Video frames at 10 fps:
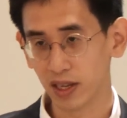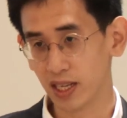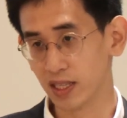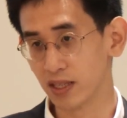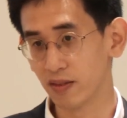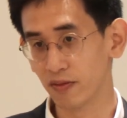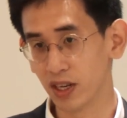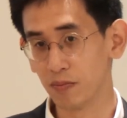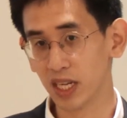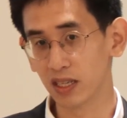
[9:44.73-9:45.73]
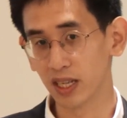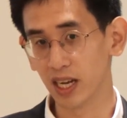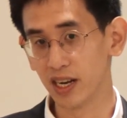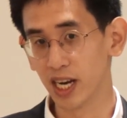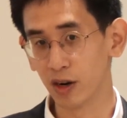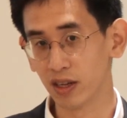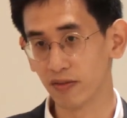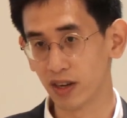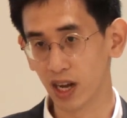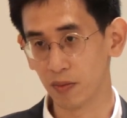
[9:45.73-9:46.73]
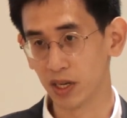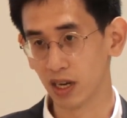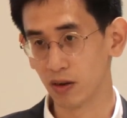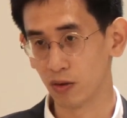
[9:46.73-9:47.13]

is fundamentally a narrative phenomenon